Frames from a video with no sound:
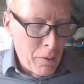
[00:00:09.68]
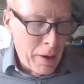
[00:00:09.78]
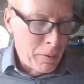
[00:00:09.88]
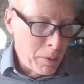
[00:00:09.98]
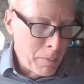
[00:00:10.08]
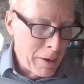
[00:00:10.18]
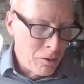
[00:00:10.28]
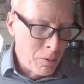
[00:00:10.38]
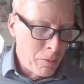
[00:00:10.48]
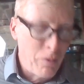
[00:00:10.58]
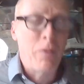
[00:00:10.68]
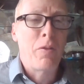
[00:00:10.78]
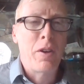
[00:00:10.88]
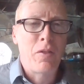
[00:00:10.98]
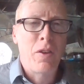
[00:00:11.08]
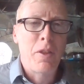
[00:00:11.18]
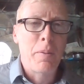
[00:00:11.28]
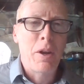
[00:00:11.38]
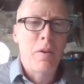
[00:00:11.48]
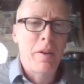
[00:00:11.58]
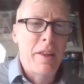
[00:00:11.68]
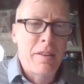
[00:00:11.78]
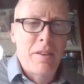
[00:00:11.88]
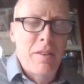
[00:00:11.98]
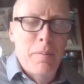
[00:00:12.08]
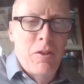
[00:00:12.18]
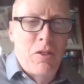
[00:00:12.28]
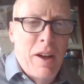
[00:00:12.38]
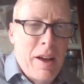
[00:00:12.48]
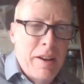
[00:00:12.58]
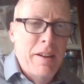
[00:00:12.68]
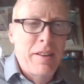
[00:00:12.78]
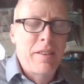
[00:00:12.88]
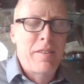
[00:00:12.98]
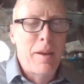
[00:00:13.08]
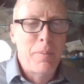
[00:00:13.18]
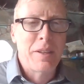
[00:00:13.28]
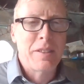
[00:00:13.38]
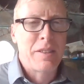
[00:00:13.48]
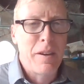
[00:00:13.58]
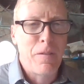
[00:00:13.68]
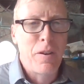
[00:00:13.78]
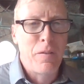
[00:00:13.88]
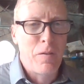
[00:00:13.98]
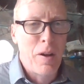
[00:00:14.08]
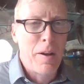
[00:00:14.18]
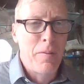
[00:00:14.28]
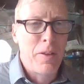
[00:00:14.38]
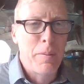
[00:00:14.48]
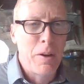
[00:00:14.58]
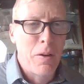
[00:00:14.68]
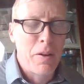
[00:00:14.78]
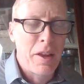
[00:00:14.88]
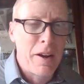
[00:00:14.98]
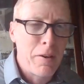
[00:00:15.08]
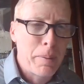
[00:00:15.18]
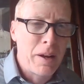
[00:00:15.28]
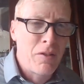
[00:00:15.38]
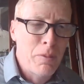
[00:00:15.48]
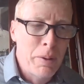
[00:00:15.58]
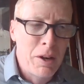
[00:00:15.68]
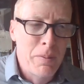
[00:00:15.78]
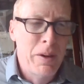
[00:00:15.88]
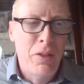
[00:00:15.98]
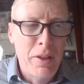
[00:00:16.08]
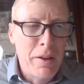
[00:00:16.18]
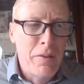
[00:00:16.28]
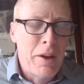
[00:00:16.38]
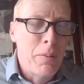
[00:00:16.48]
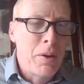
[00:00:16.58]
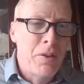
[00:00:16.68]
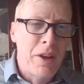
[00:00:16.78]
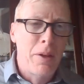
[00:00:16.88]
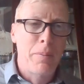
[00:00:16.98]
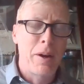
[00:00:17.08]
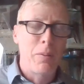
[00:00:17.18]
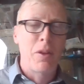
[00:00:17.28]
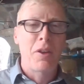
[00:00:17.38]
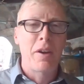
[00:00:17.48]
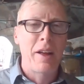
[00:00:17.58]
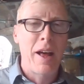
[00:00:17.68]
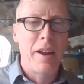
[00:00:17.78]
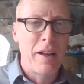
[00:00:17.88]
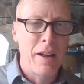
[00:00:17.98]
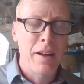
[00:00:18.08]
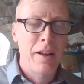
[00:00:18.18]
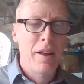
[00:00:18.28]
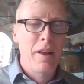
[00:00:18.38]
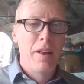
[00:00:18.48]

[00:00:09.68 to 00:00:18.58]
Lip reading: Like we mentioned before, first of all, the menorah that's in the Mishkan and in the temple is different from the menorah that everybody's familiar with, that we celebrate with on Hanukkah.